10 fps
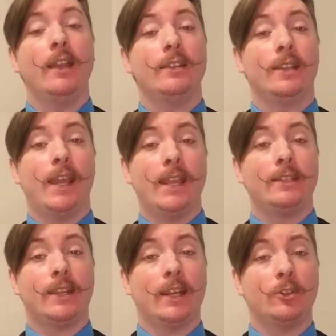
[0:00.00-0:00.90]
Today's
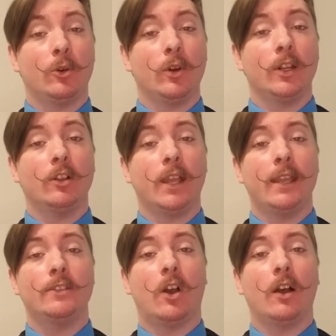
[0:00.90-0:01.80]
tutorial
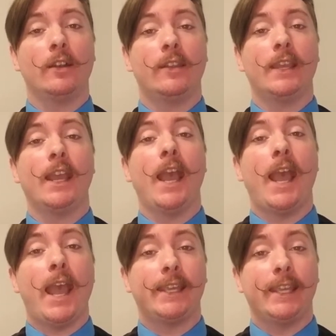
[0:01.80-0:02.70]
is on the
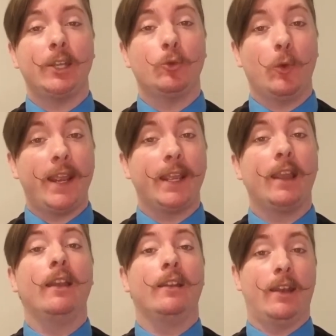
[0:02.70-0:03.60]
hanging
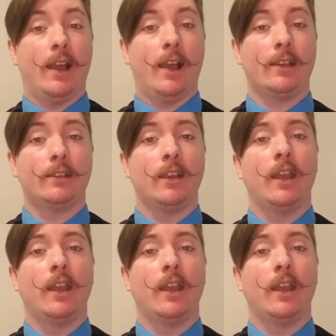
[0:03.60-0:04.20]
ring knot.